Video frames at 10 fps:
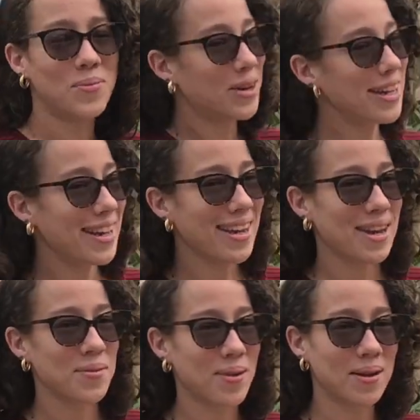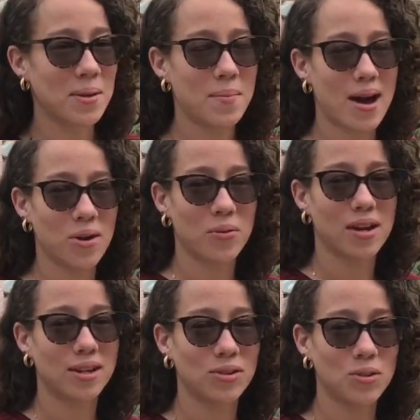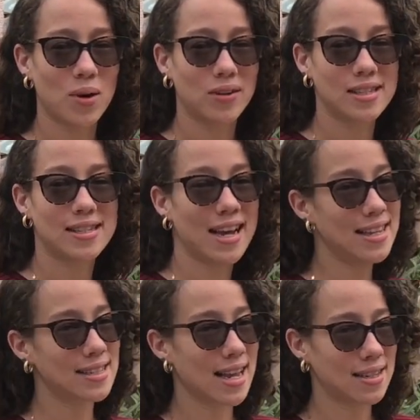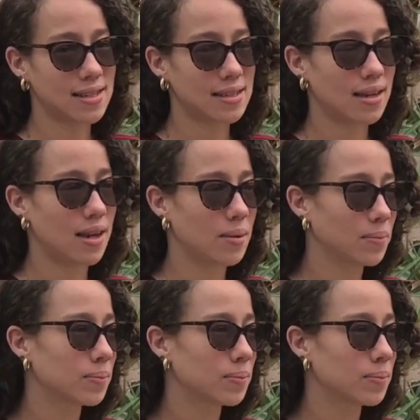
morning and welcome back. We're going to do our science lesson today.